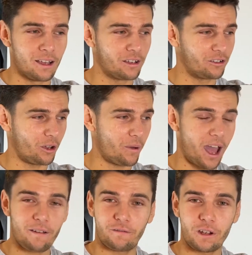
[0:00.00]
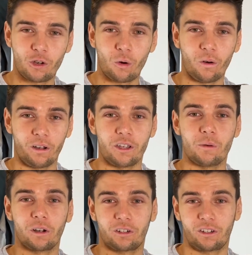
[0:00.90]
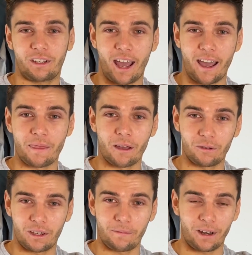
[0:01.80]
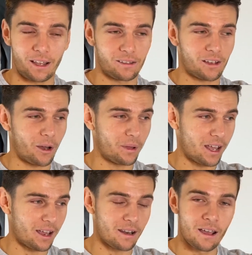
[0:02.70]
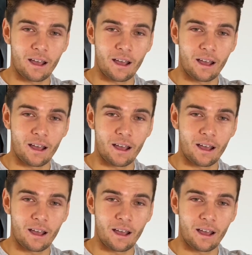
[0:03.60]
so every quarter you are just getting those dividends coming in